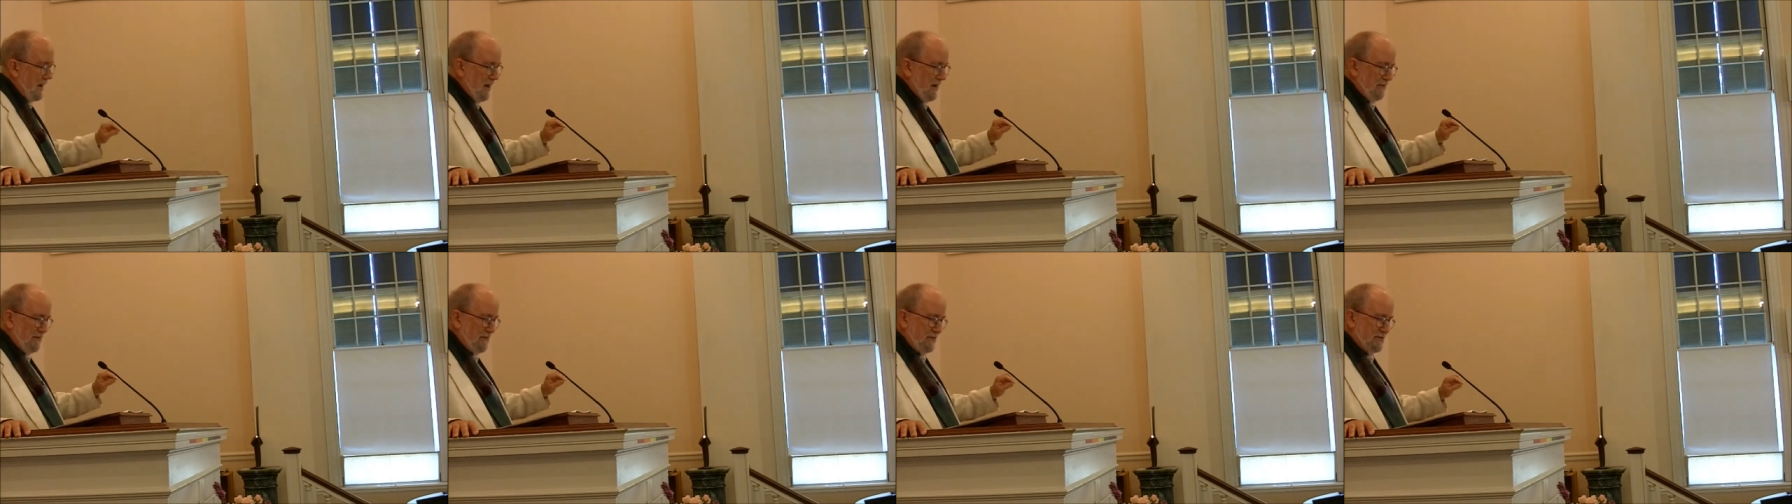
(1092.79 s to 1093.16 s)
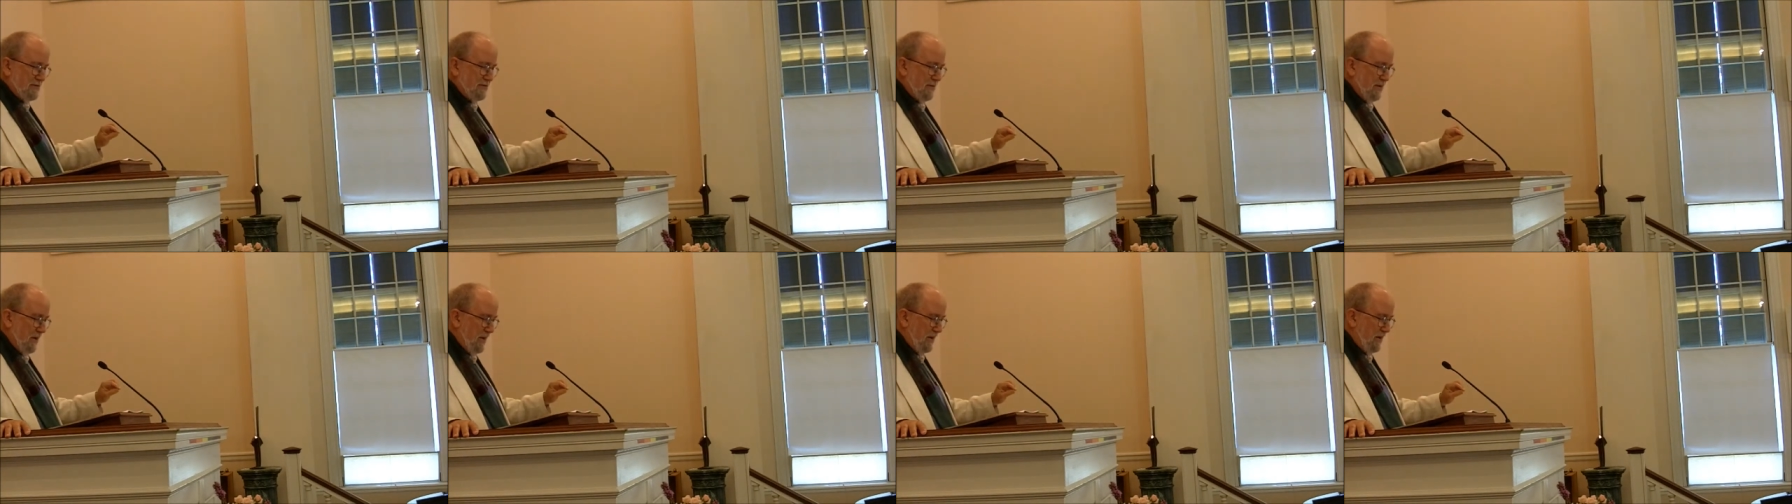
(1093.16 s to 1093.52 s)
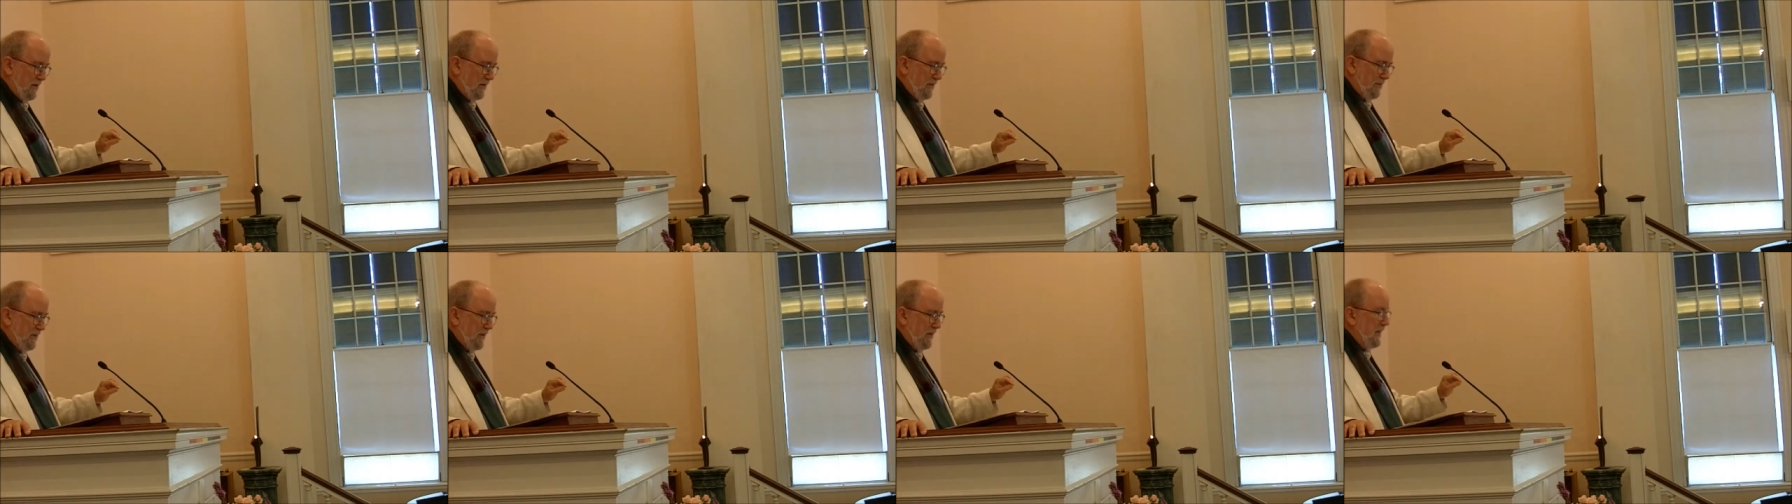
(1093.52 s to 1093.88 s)
have this
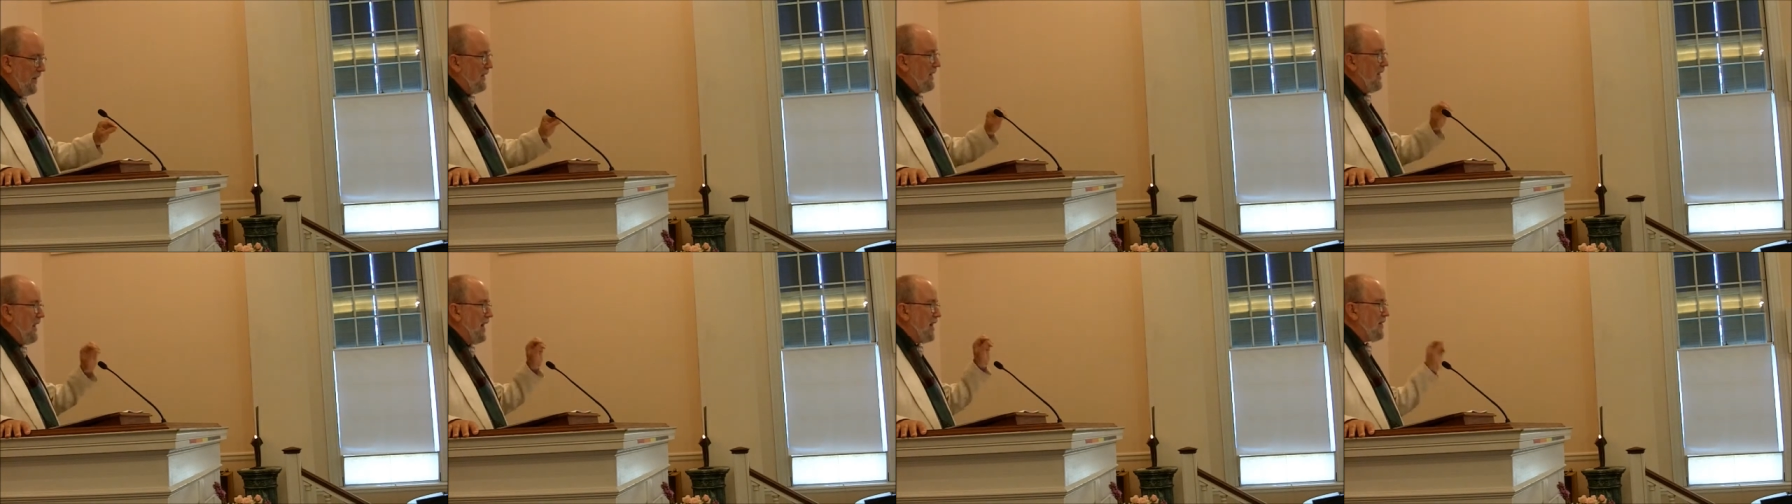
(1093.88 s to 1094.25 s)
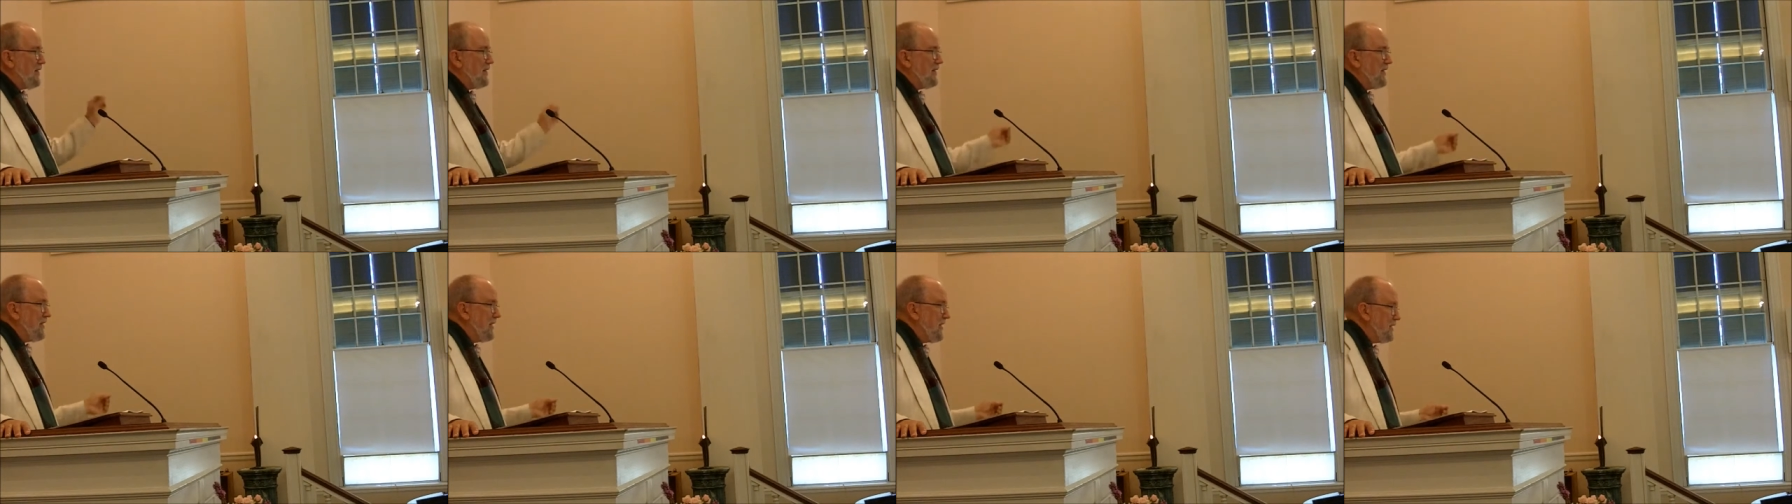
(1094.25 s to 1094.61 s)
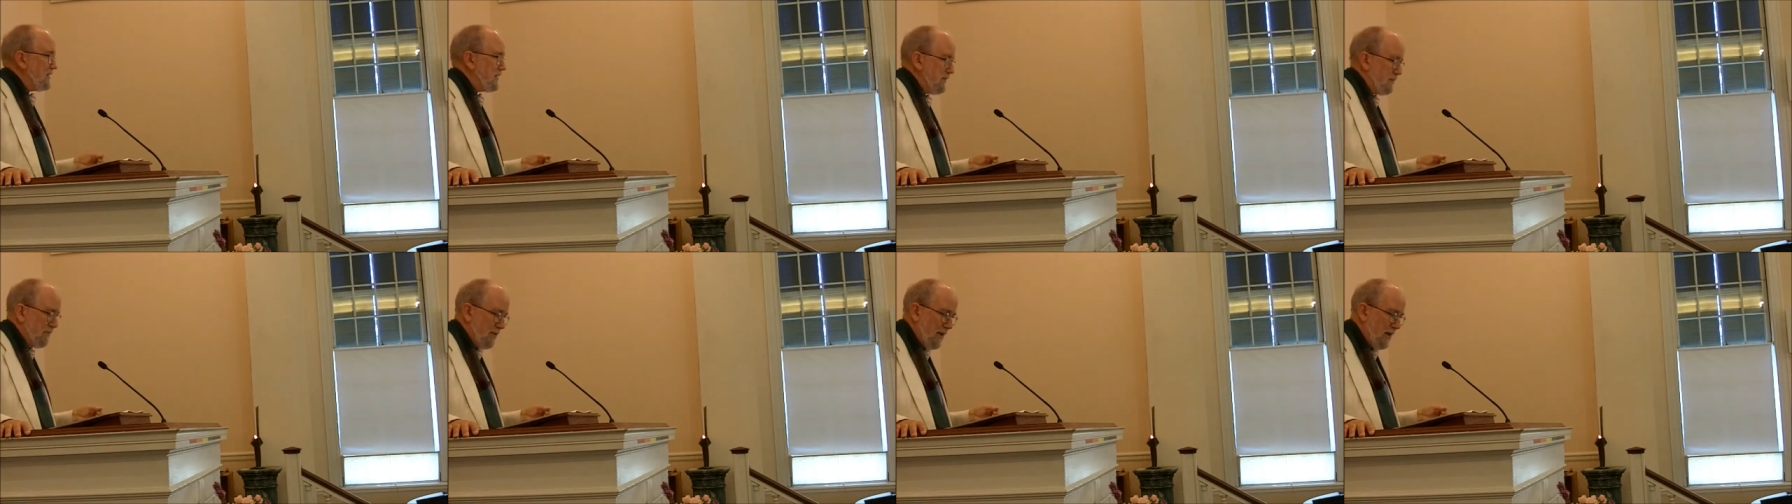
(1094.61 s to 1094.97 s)
right, and how did they
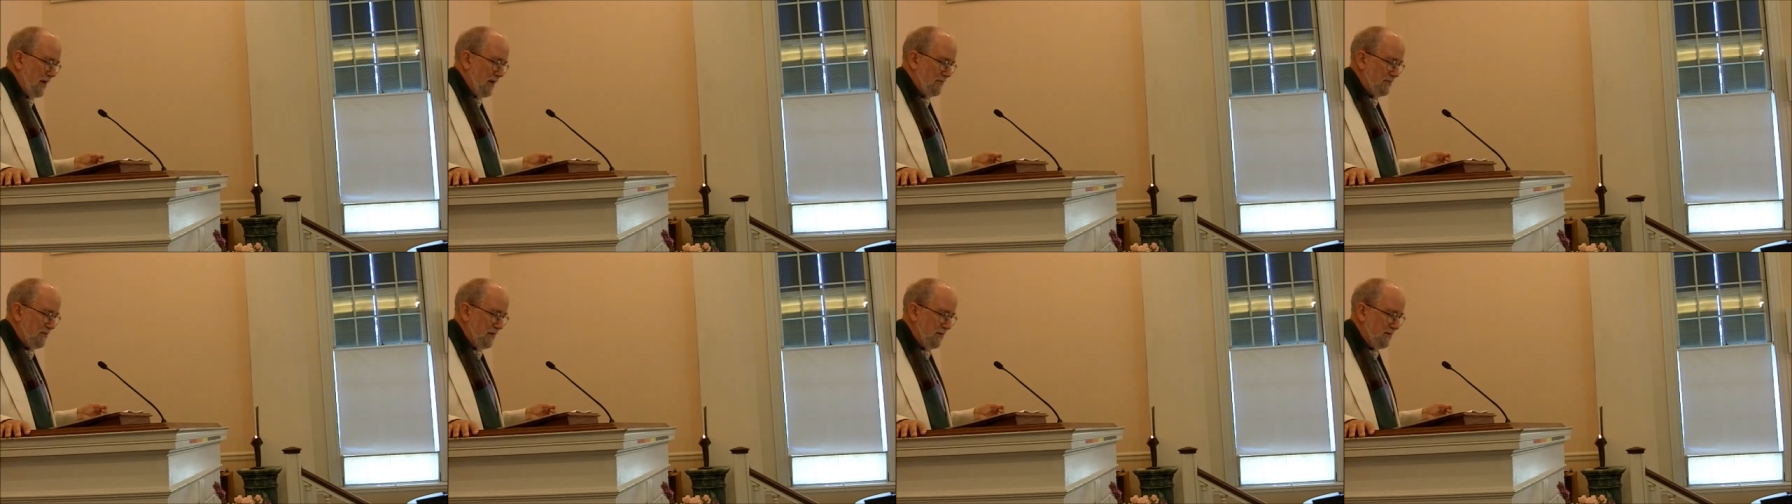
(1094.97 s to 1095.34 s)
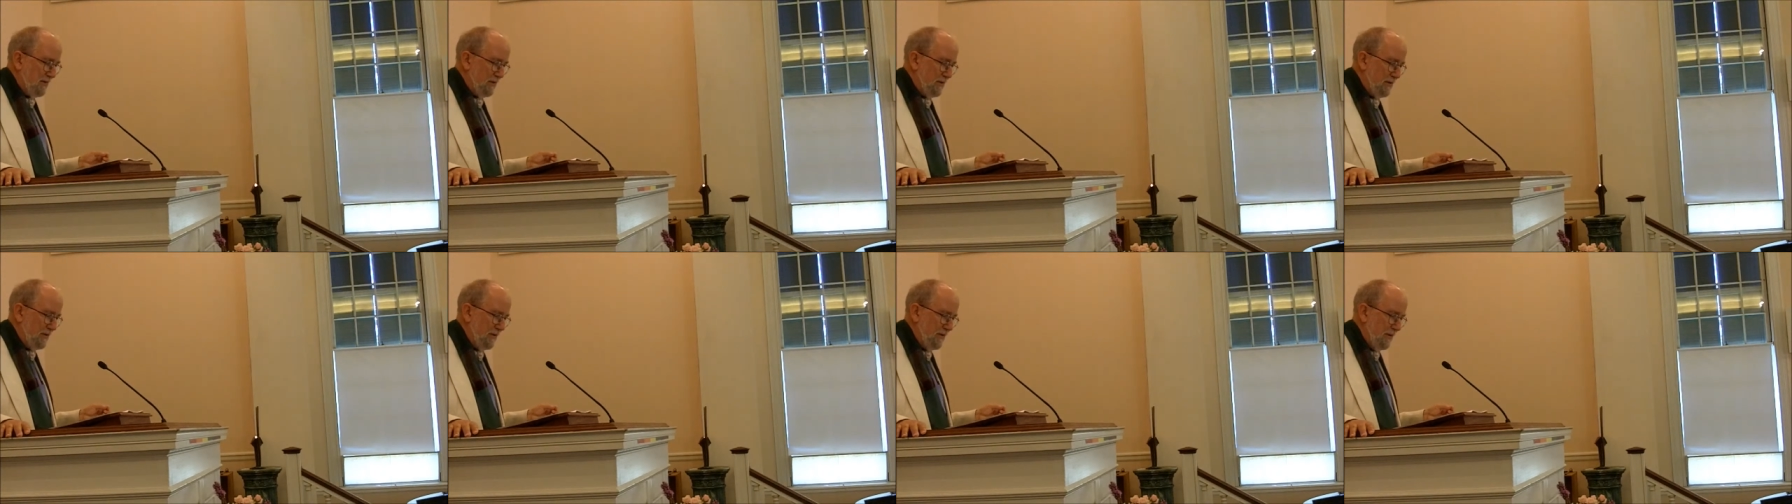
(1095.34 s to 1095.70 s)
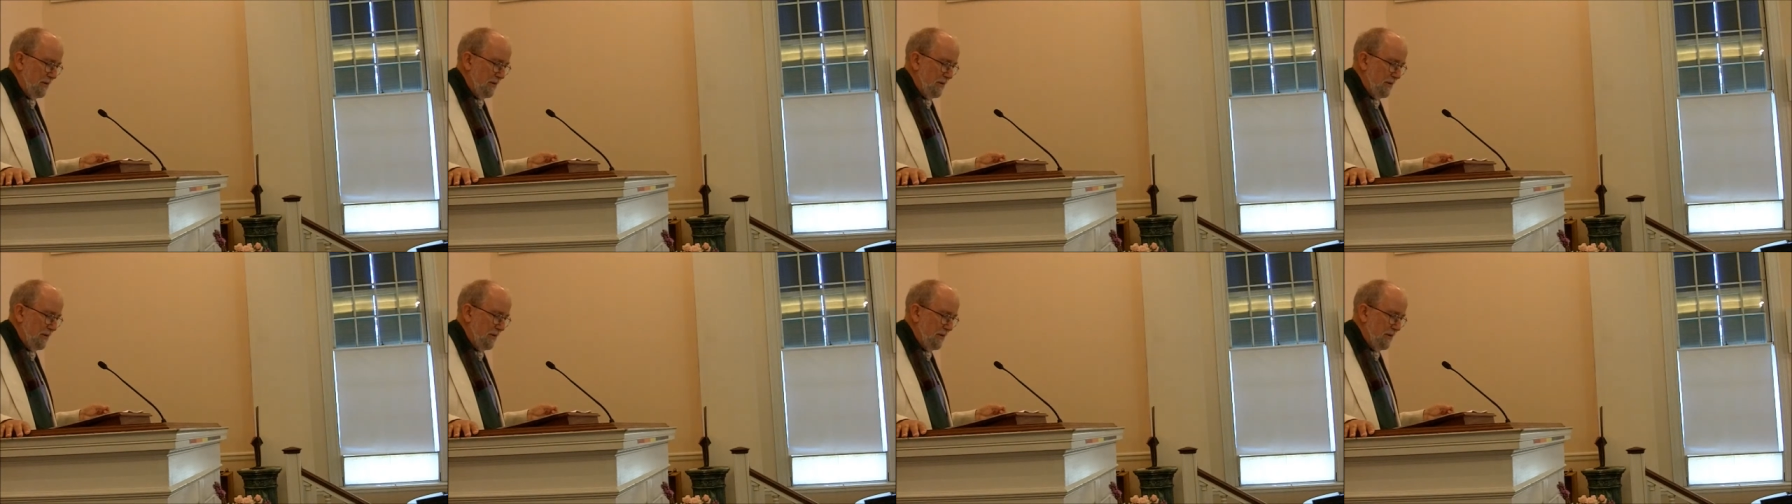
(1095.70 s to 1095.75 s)
get deprived of it?